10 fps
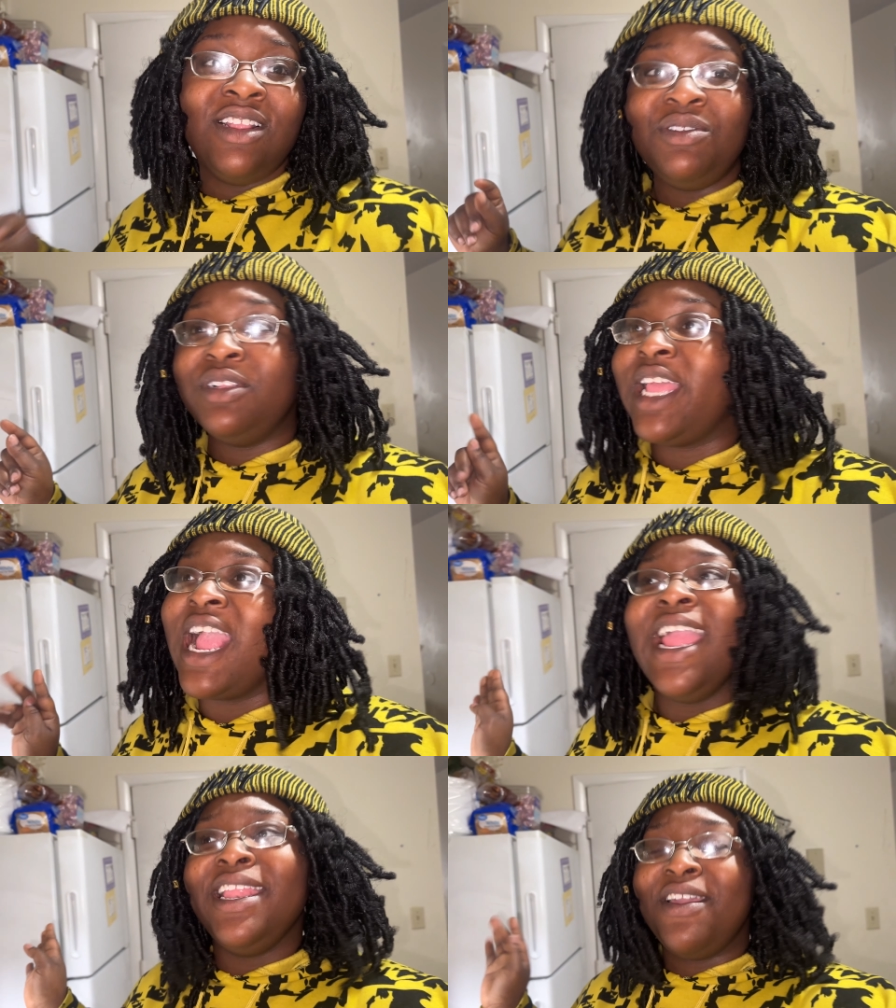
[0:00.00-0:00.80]
She was like,
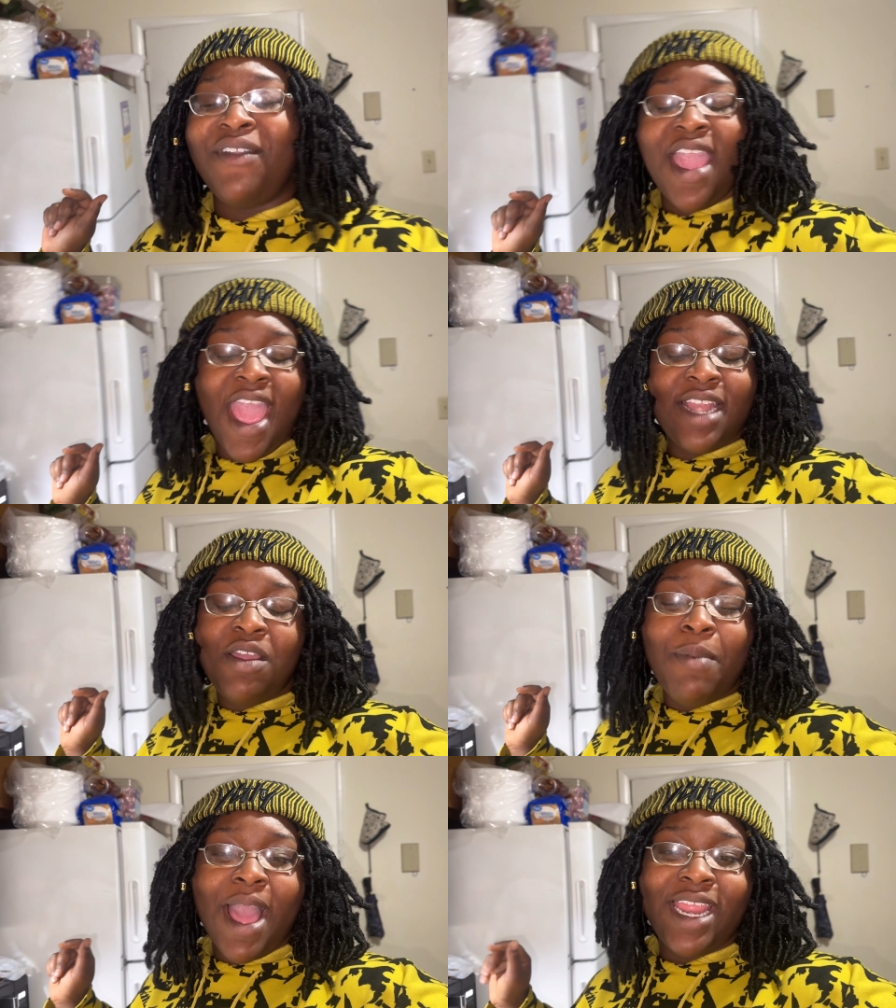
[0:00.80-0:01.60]
I ain't never had
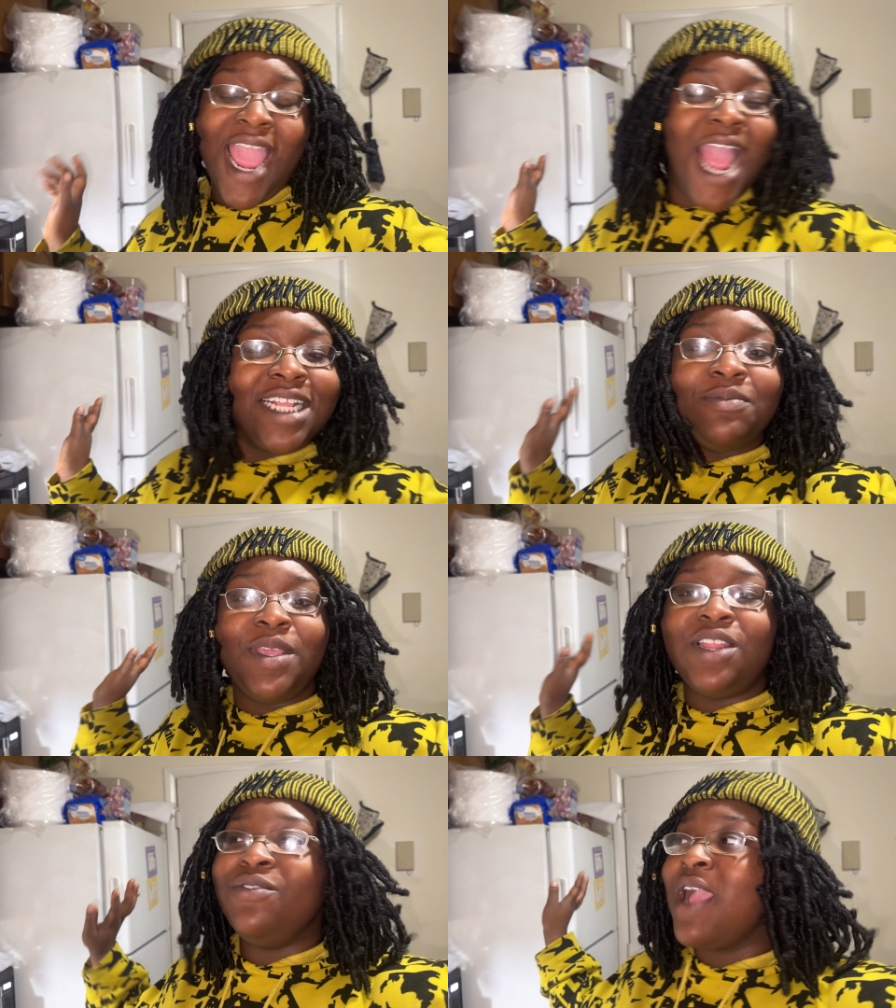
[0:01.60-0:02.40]
nobody ask me
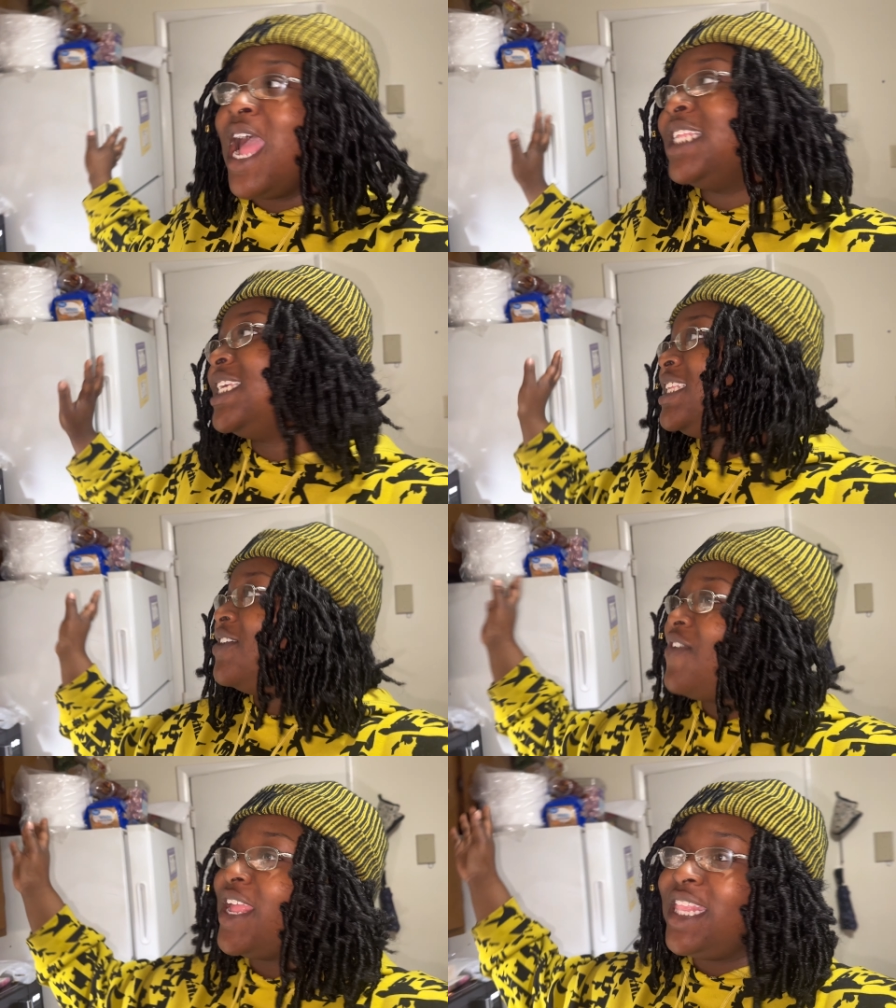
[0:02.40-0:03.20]
to do content and
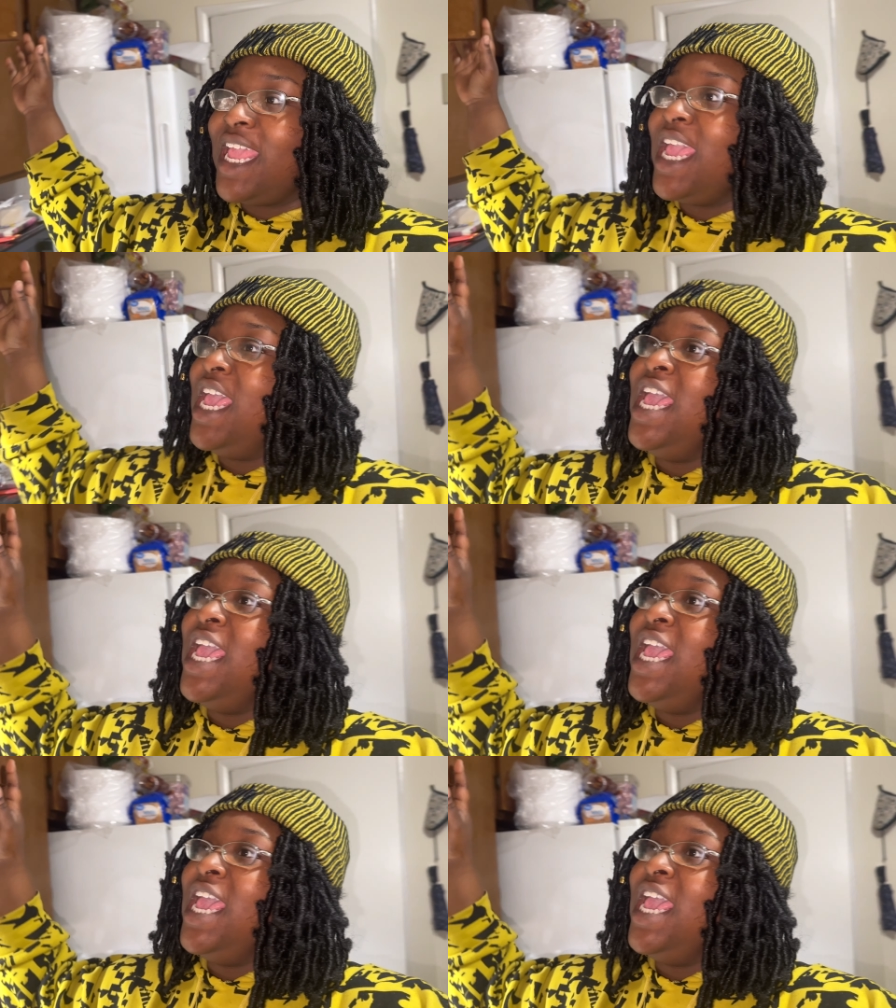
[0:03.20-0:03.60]
stuff like that